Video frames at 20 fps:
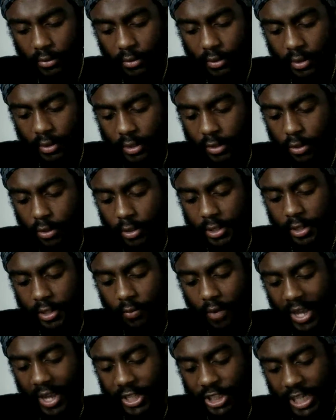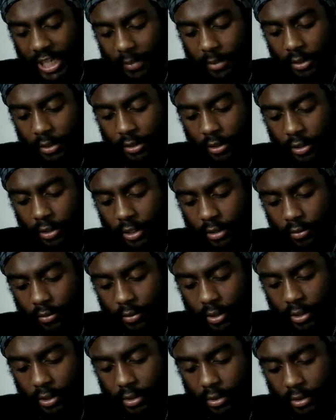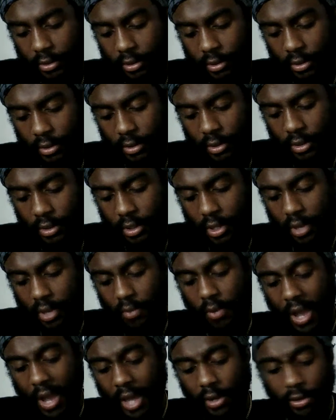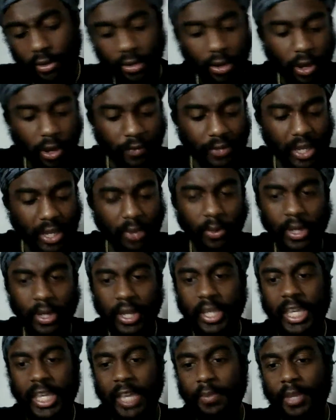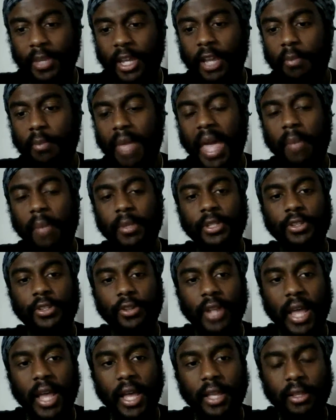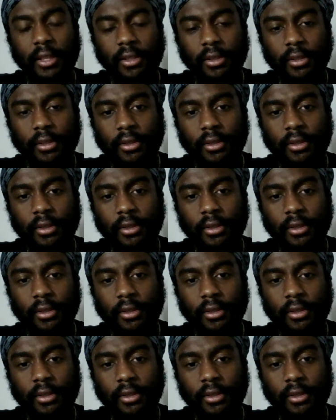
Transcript: Let's go to Sirach chapter 33. Well, I don't know if they want to keep the commandments or not.